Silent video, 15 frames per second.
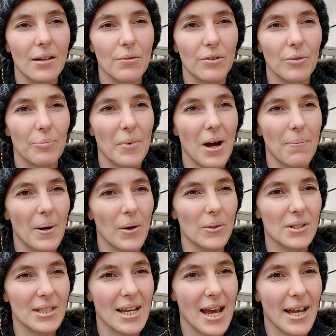It was
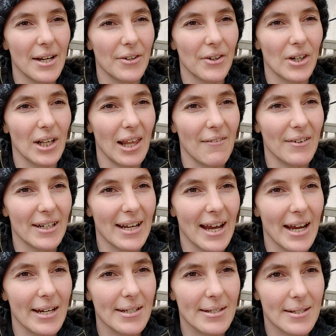about 10 or 11
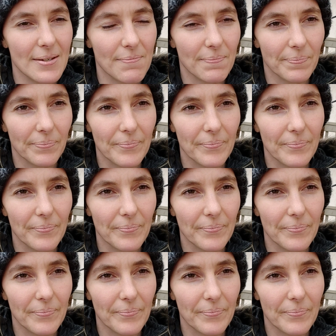days.